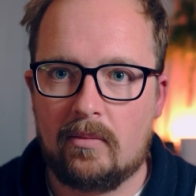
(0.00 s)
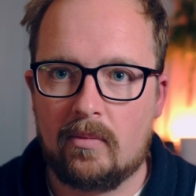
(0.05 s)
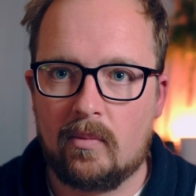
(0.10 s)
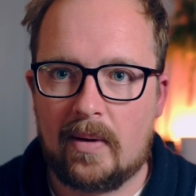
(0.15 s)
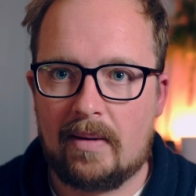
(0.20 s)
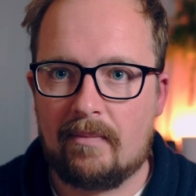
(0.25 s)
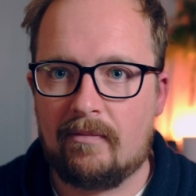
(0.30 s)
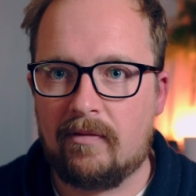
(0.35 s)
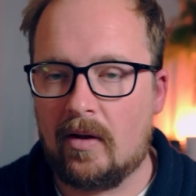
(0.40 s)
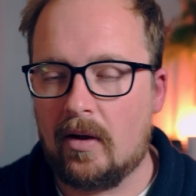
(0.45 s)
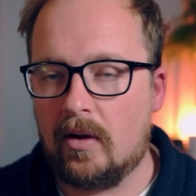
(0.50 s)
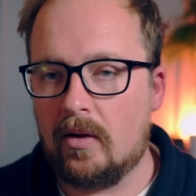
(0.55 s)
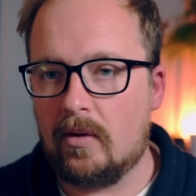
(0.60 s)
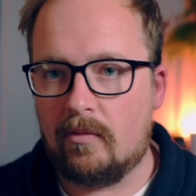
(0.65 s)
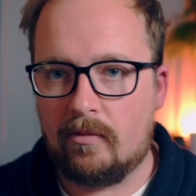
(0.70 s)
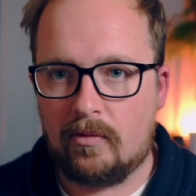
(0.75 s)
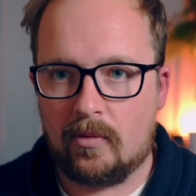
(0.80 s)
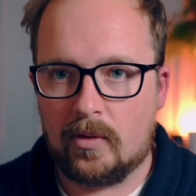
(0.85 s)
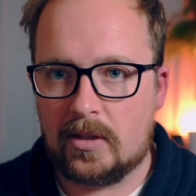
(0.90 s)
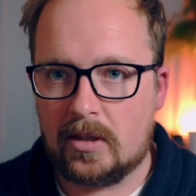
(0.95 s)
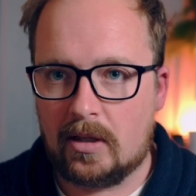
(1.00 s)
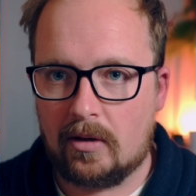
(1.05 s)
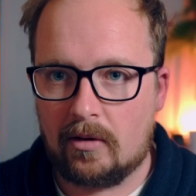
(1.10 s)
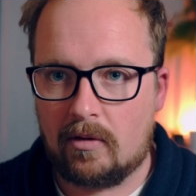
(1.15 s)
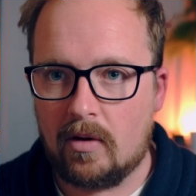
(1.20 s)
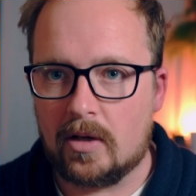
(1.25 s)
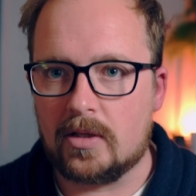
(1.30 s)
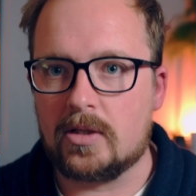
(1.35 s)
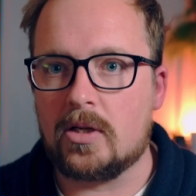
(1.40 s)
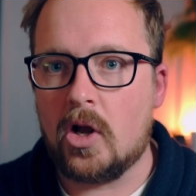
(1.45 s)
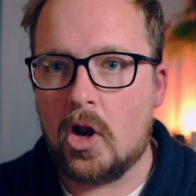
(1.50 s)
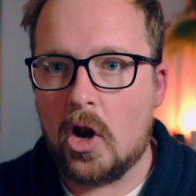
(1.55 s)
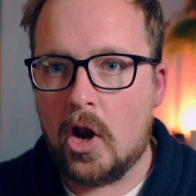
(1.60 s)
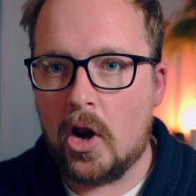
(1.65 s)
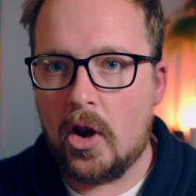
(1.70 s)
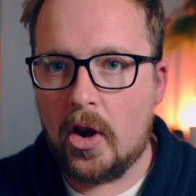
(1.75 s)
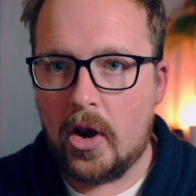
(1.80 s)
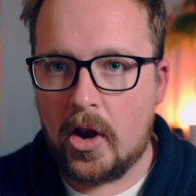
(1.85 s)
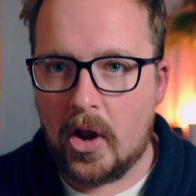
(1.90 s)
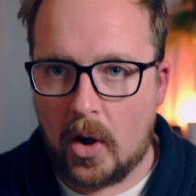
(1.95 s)
Webflow for it to go across?
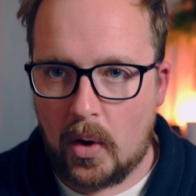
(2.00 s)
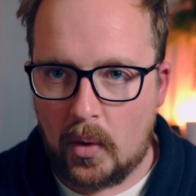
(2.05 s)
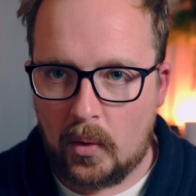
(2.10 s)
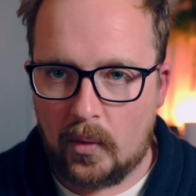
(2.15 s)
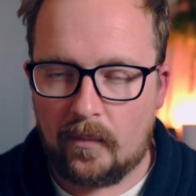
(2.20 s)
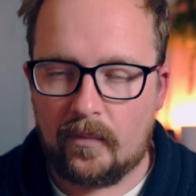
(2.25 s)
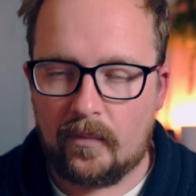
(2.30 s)
No.